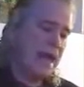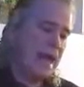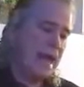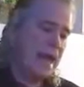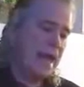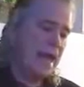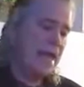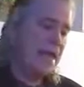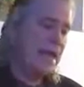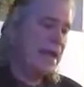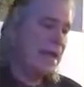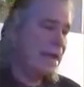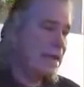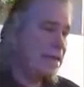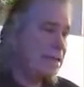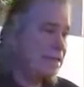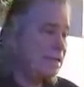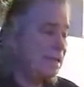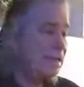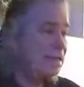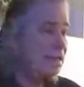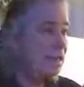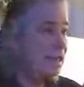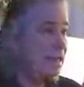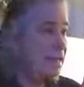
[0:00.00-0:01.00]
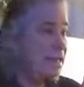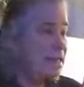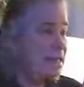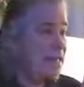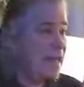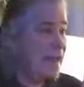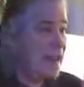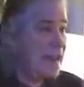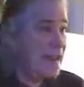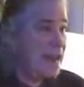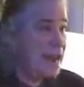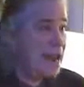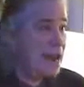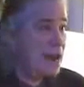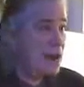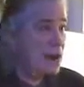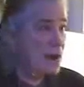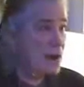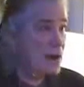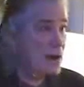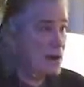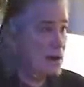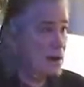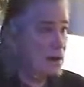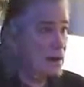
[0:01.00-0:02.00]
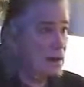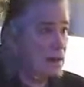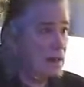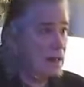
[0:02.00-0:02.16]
And he said the hare